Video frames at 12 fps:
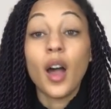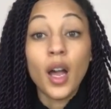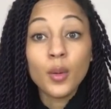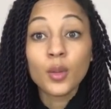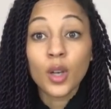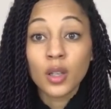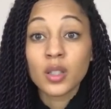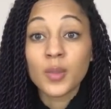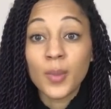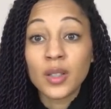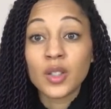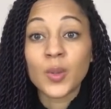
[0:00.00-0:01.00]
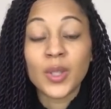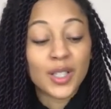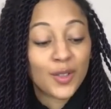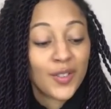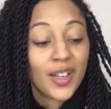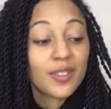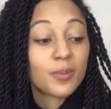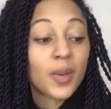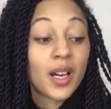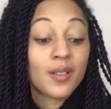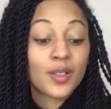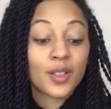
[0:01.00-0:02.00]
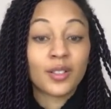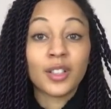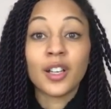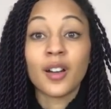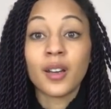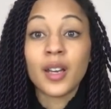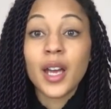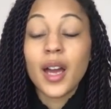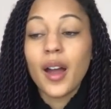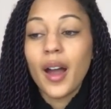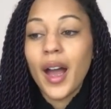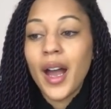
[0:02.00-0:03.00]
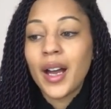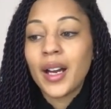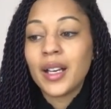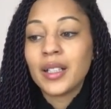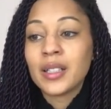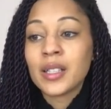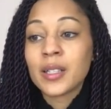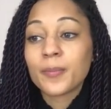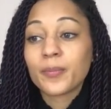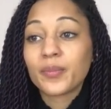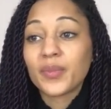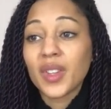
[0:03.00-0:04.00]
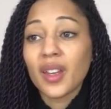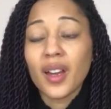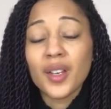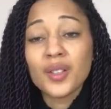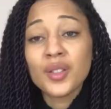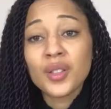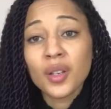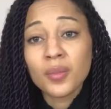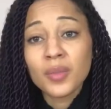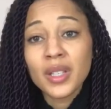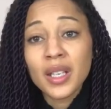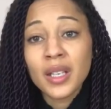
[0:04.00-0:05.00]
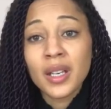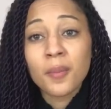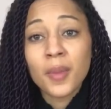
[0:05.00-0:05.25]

I will go and spend £25 on yarn and I just don't need it.